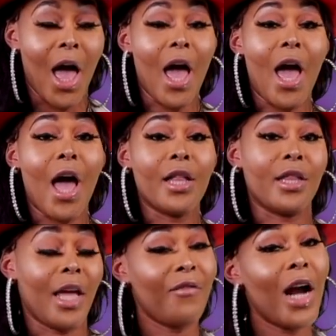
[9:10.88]

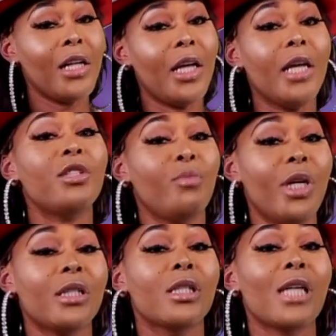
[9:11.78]
And they finally get
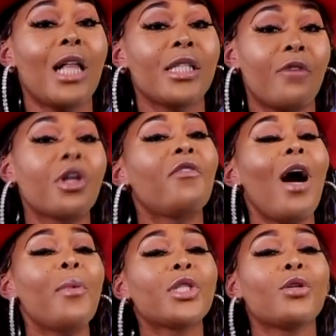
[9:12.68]
me into solitary
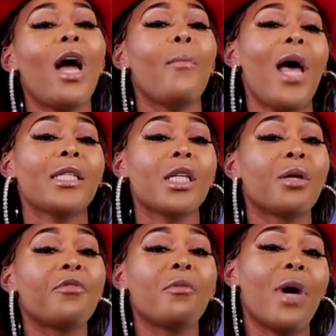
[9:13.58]
confinement, so now I'm asking
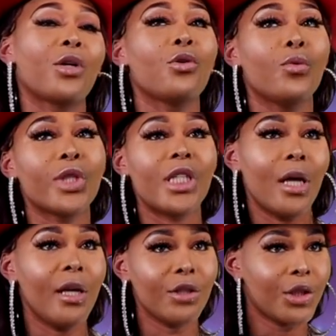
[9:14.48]
them for medical
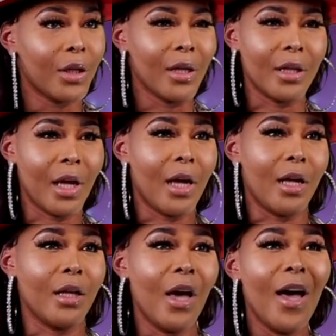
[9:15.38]
attention,
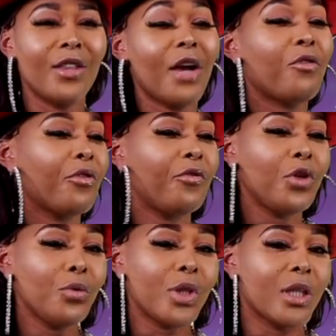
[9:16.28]
and they
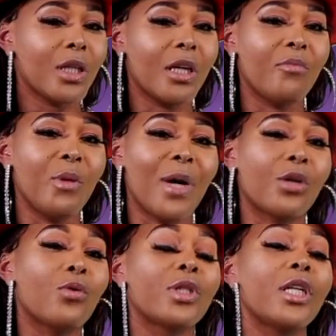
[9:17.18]
refusing to give me
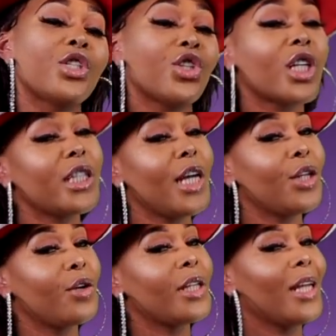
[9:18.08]
medical attention because they
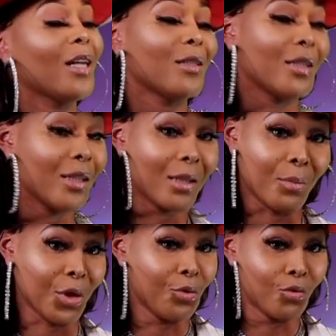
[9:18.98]
know that they done did
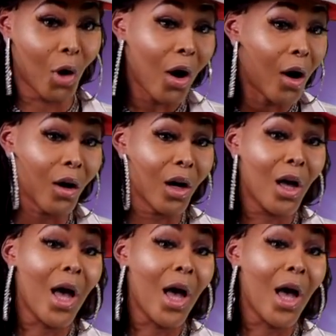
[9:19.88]
something wrong.